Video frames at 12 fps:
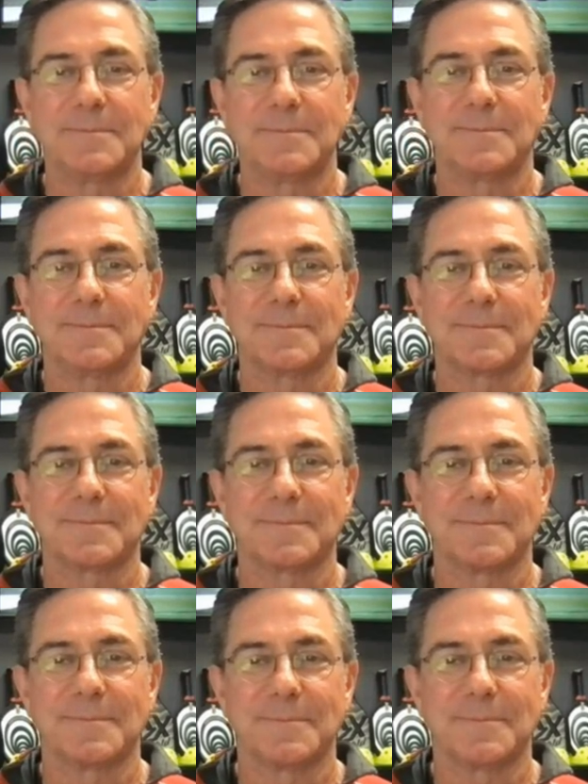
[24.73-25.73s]

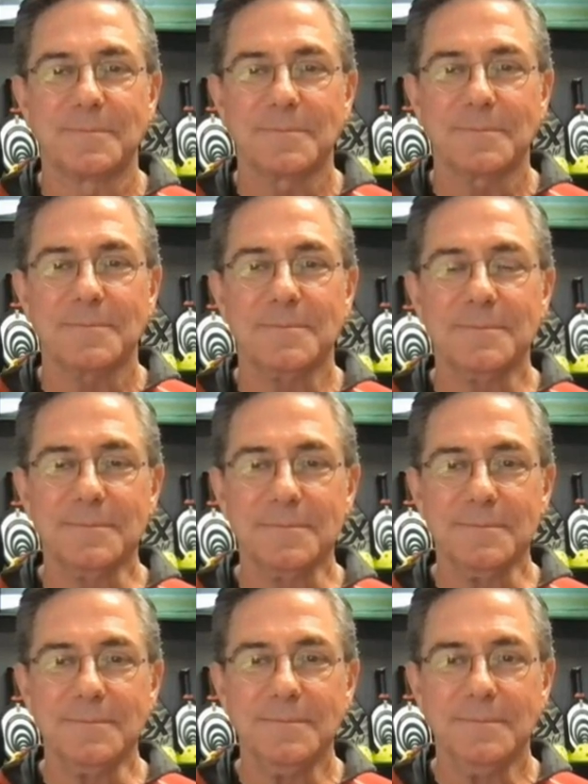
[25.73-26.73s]

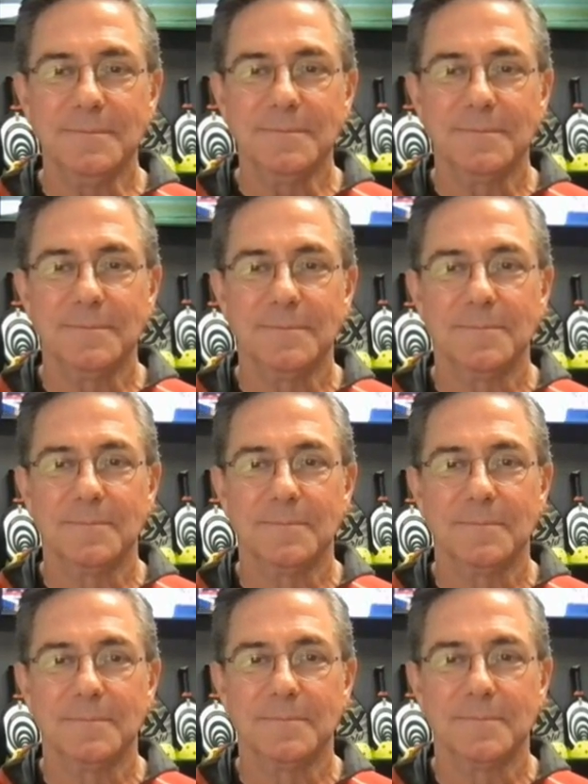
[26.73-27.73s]

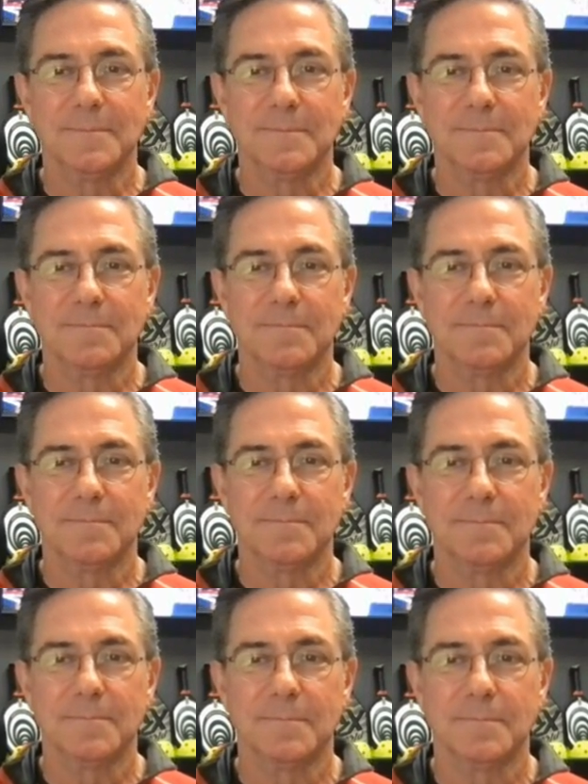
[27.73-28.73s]

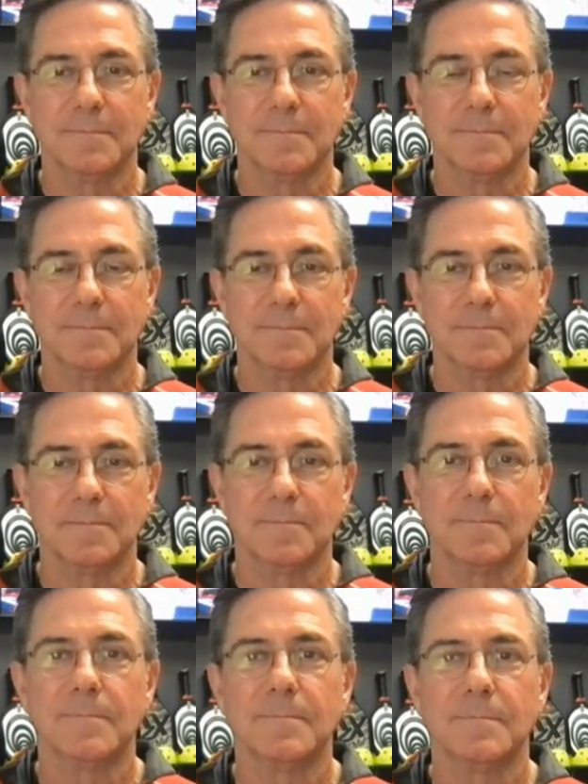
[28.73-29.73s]

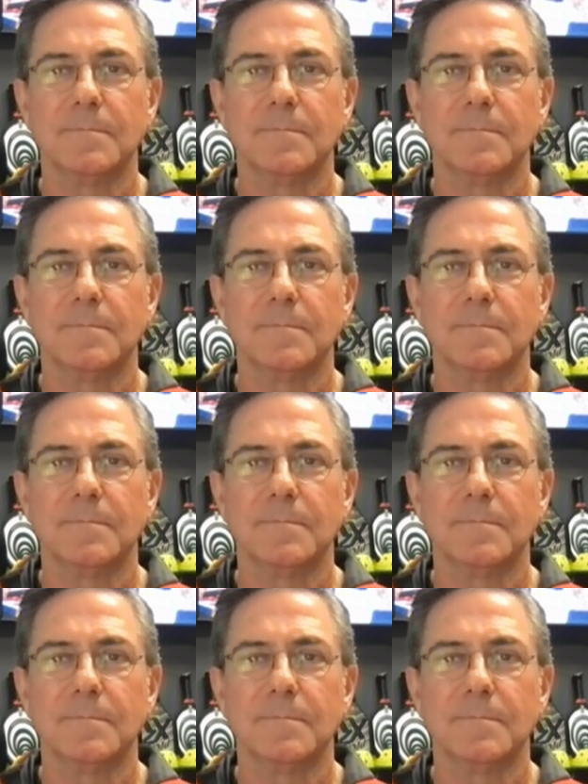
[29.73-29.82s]
This person isn't speaking.